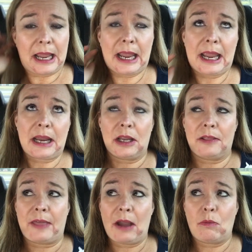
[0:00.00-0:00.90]
And
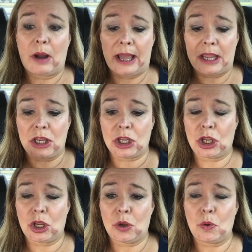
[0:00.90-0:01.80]
that way
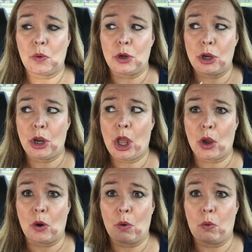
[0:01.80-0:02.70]
you
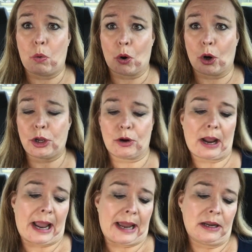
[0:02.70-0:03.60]
know where you're
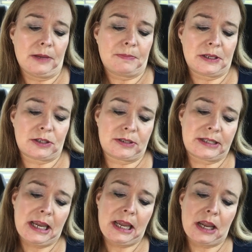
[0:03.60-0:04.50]
at. So
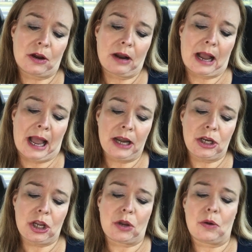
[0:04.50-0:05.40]
see here, I
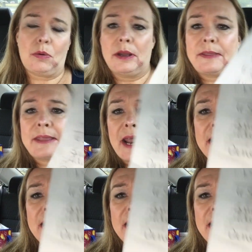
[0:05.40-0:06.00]
knew that